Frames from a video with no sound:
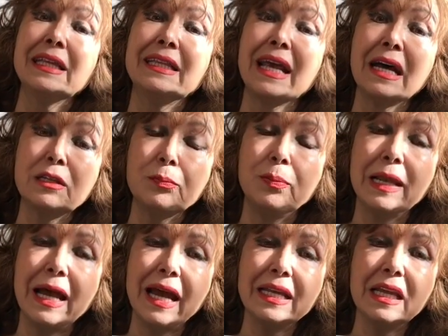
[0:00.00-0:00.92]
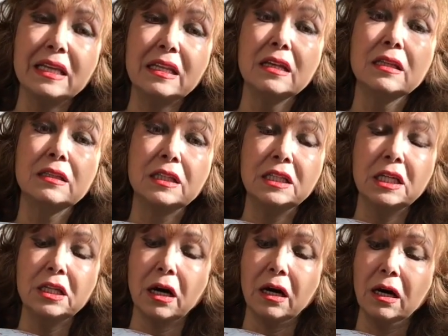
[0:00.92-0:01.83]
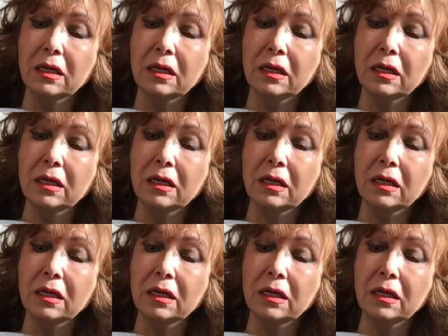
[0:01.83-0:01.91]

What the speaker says: that planet Theia.